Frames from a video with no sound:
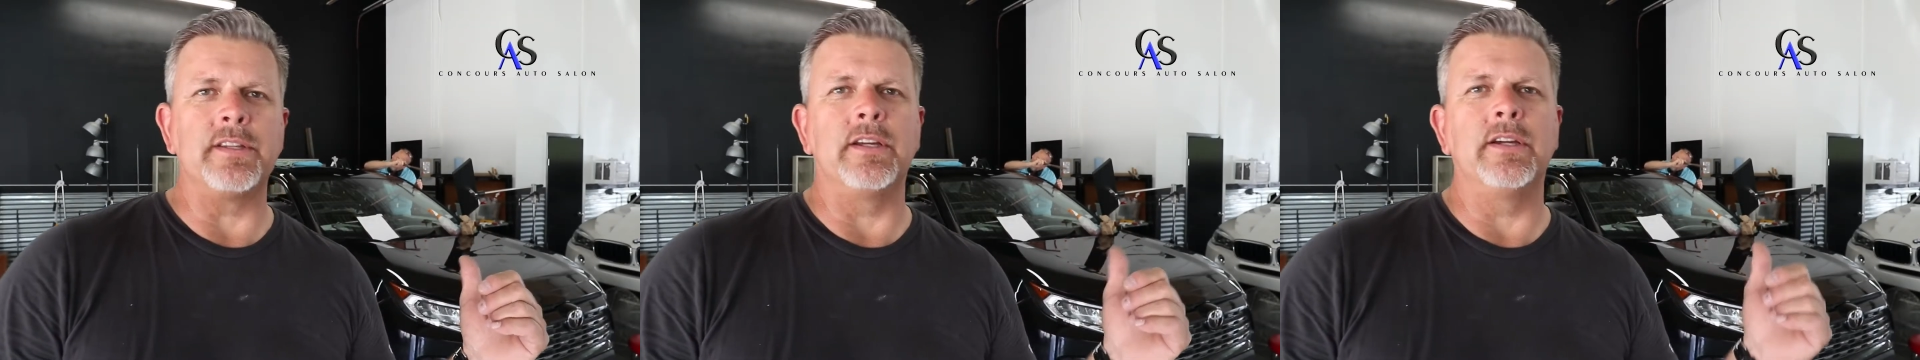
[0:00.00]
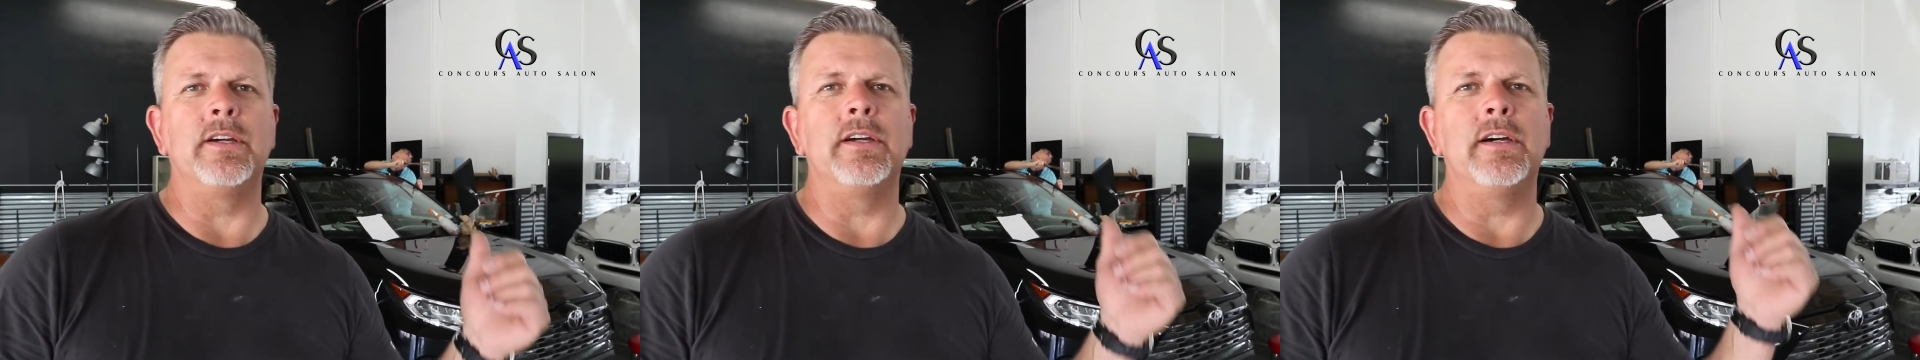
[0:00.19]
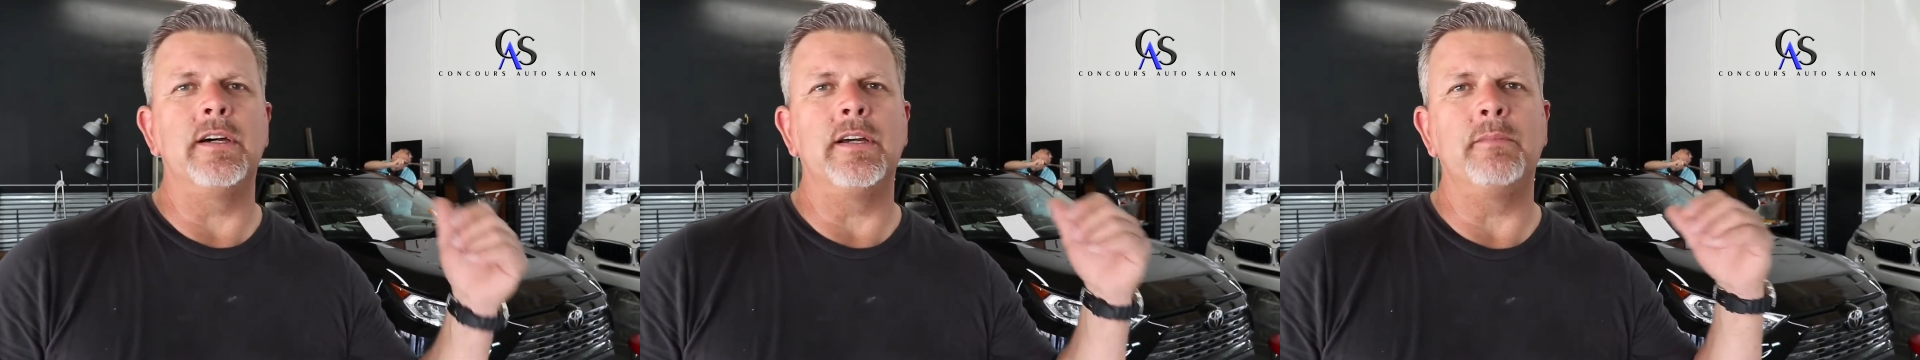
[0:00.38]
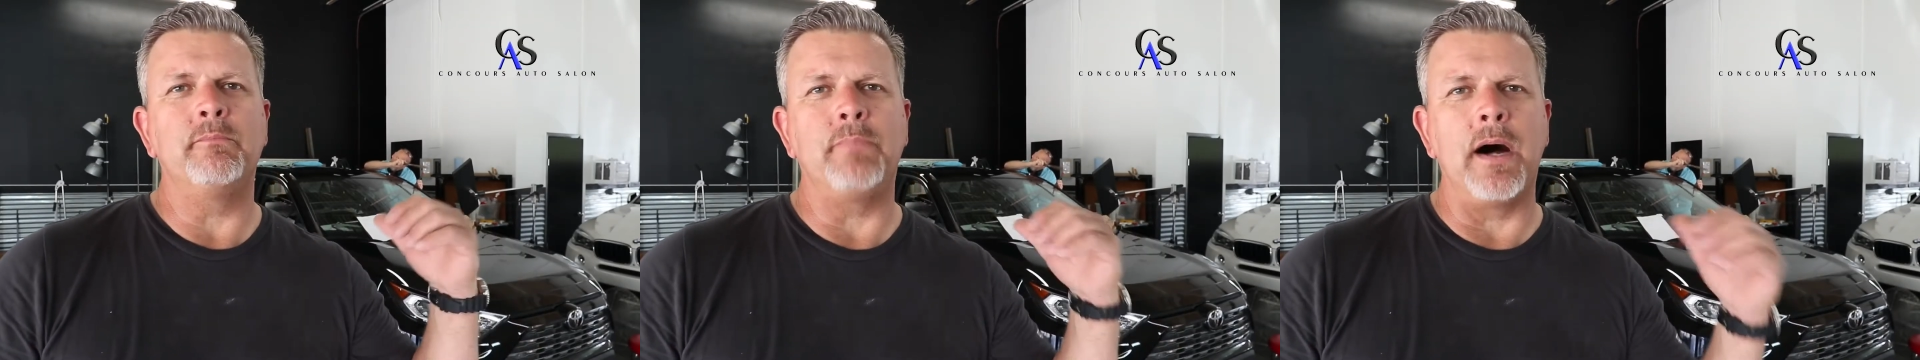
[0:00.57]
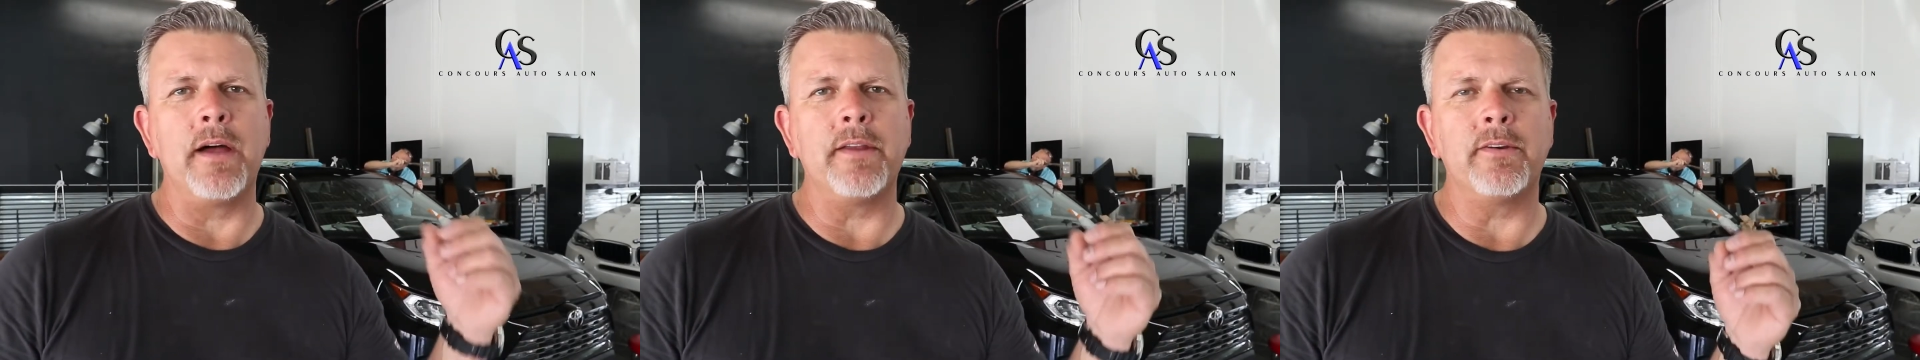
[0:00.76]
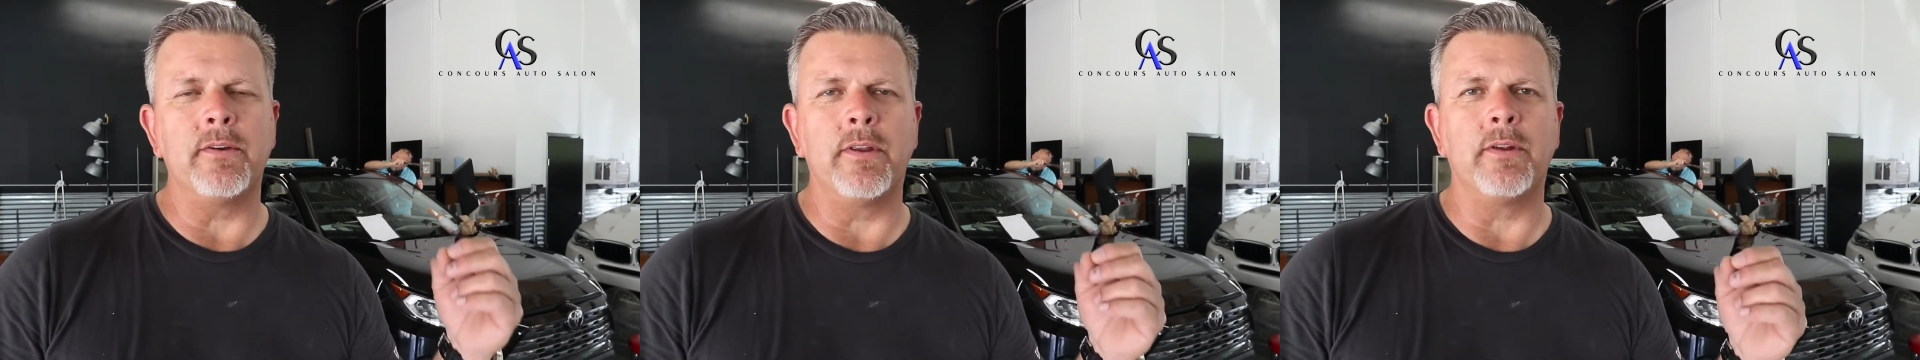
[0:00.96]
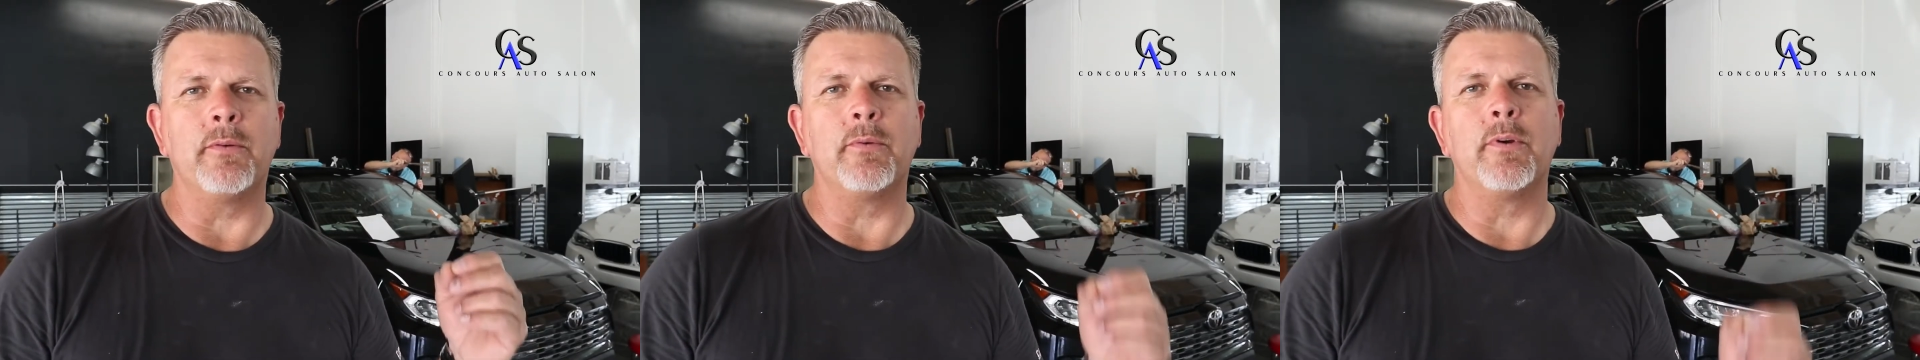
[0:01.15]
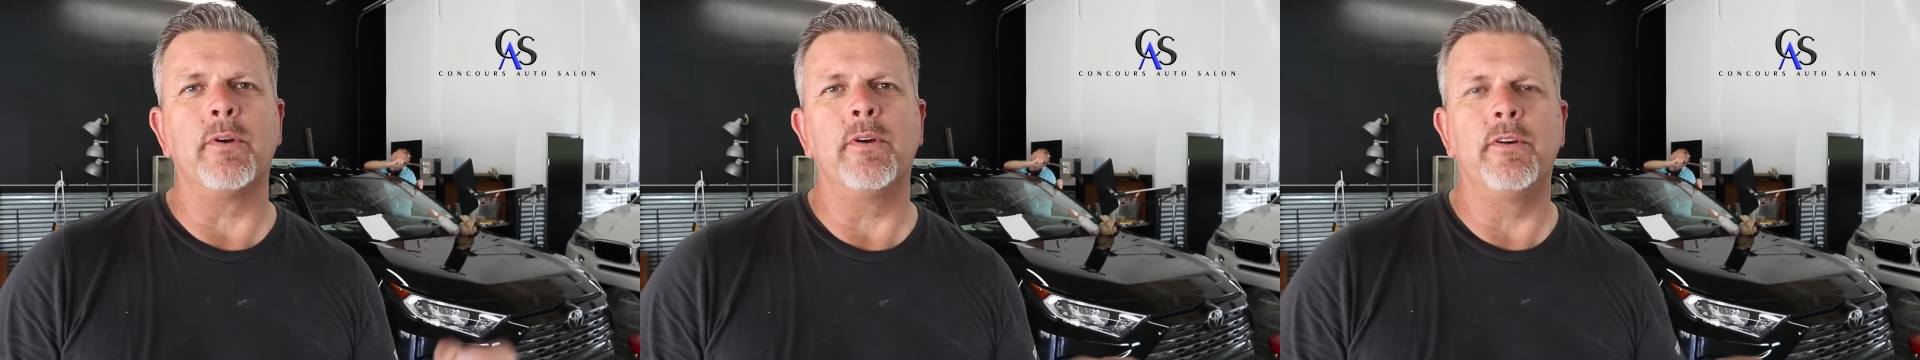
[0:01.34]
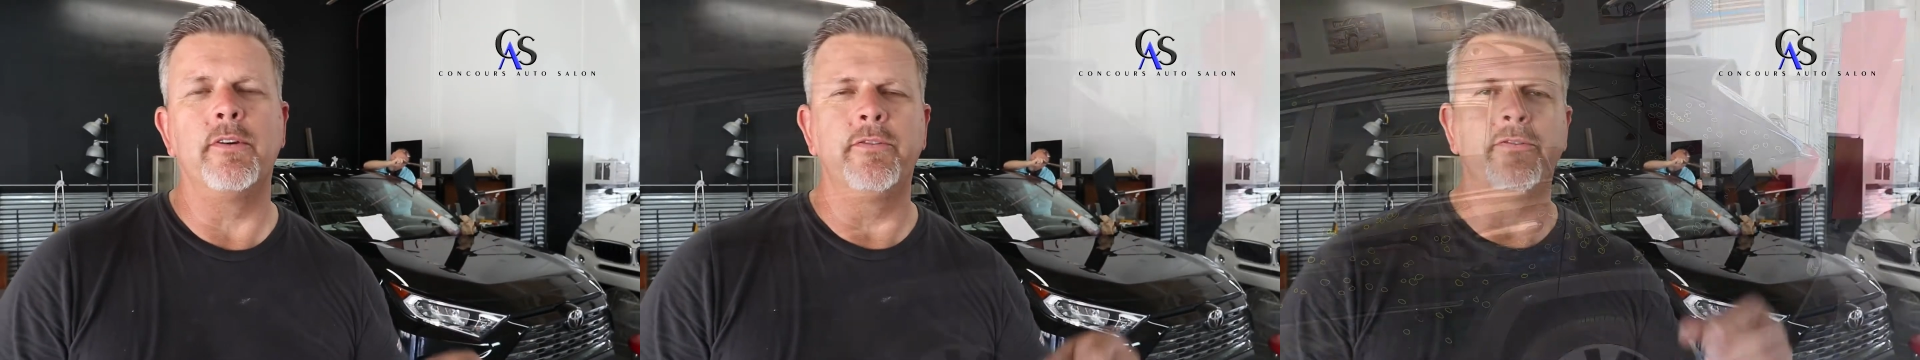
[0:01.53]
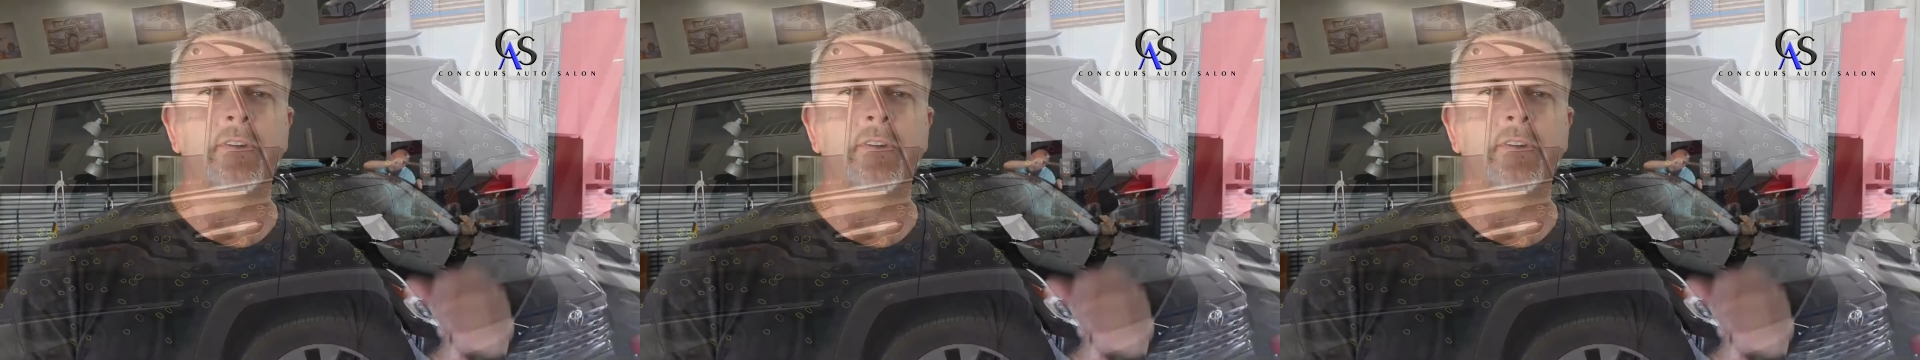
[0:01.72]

the hood, bondo the roof,